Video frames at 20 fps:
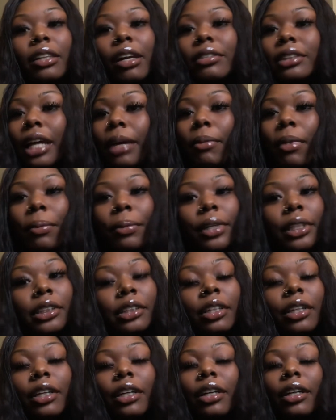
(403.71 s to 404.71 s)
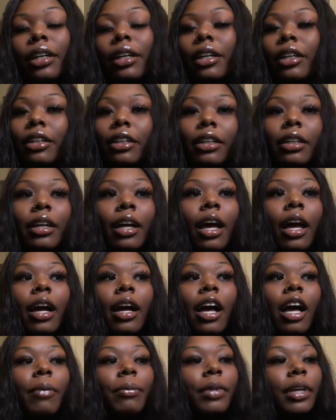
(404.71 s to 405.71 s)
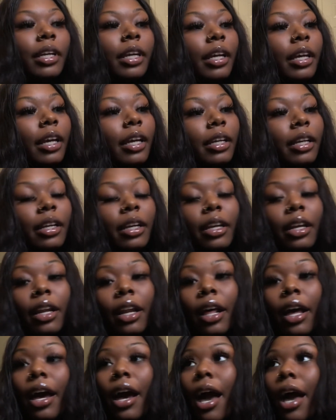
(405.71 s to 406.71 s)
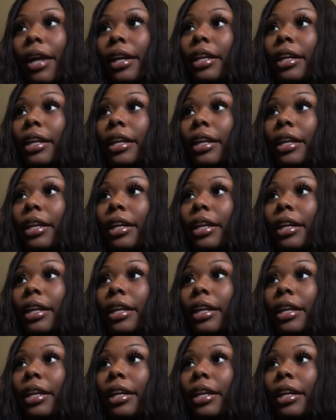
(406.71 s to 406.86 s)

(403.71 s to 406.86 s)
I was like, "Mama, this girl uh call me a nigga." Da, da, da.